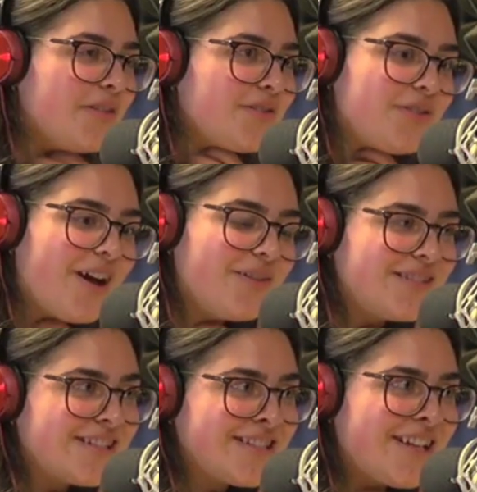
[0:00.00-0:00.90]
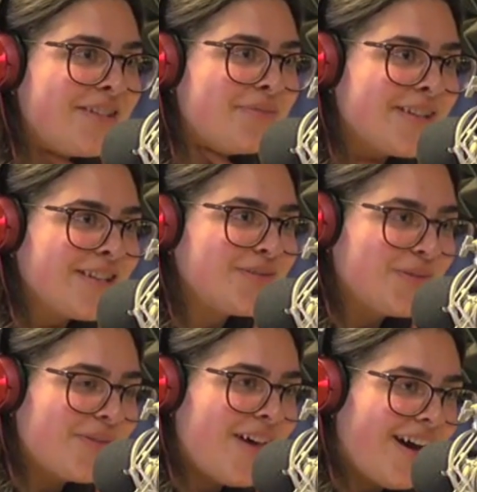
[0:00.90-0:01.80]
So mm. I was mm. excited when I
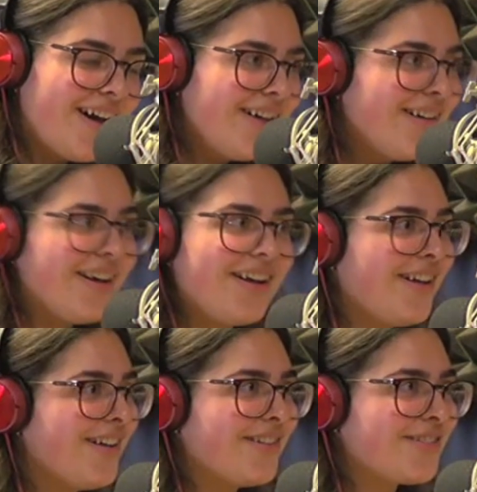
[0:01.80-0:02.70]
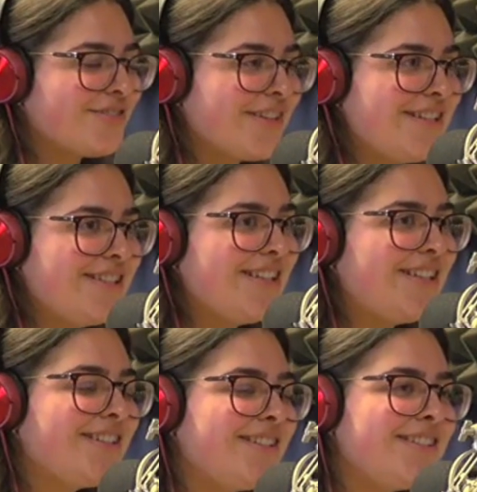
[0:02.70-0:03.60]
saw that. Crazy.
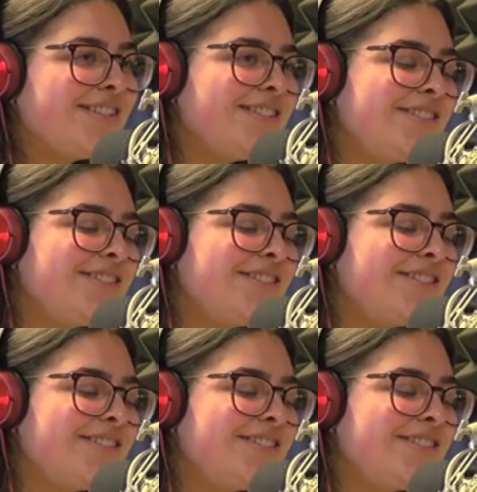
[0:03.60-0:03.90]
Crazy.